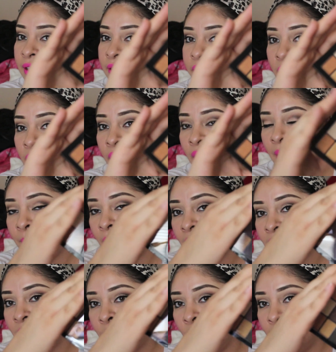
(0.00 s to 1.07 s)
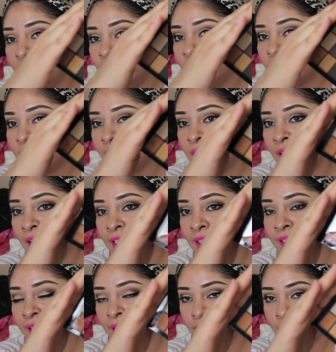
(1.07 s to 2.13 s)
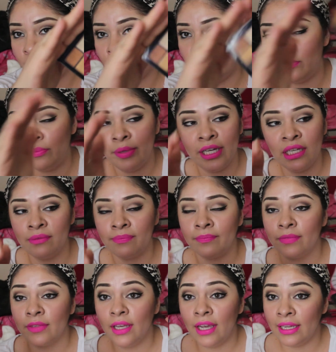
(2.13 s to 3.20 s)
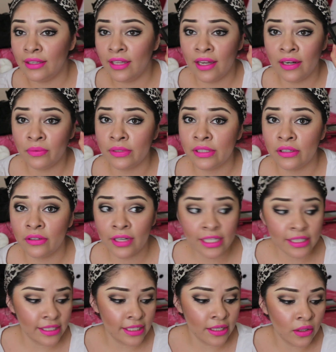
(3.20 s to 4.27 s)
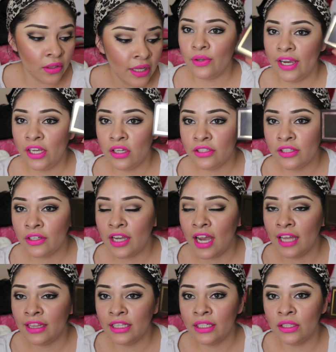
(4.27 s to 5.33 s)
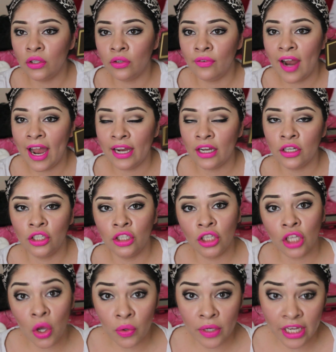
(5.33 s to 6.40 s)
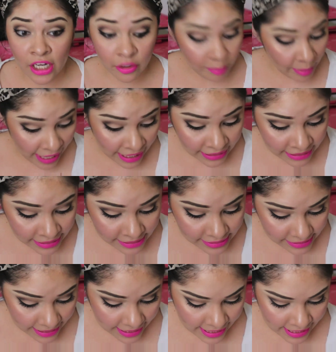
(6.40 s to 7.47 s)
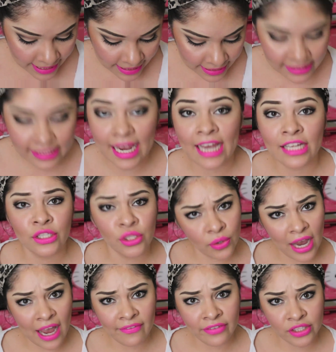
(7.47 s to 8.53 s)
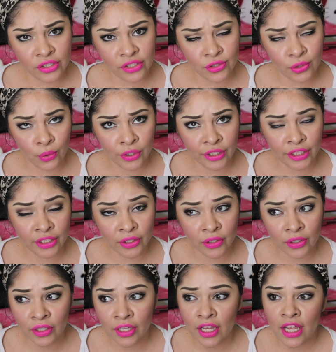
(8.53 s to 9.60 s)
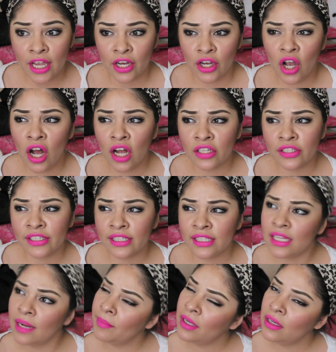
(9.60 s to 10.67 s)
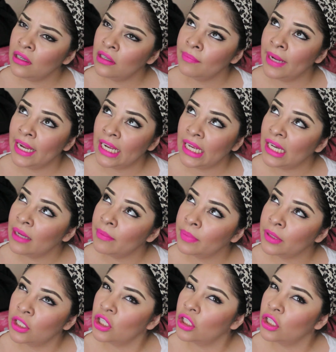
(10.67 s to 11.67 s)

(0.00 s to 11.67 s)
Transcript: So I probably won't be using it anytime soon, but I thought it was a great deal. So I also got the Lorac Glow Getter palette, and I do have a tutorial called Summer Makeup